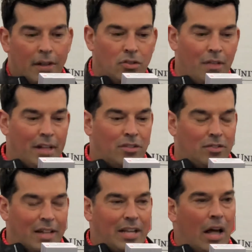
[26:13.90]
And so
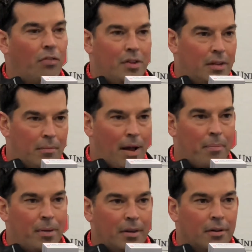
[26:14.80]
that's healthy, in my
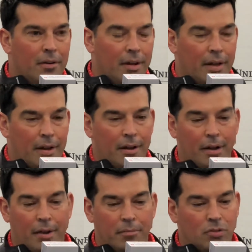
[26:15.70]
opinion. And
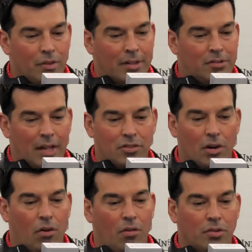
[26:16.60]
so that's
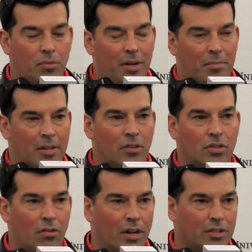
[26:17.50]
our goal this week. Make
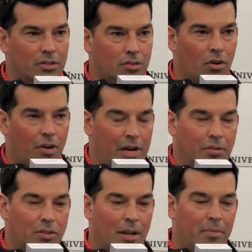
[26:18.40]
those corrections. Don't create
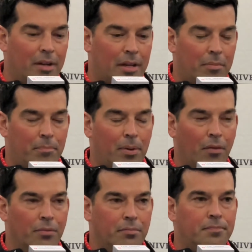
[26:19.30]
resentment and keep it
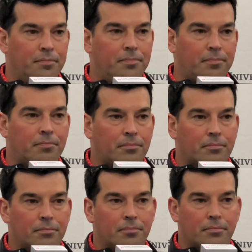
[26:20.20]
building.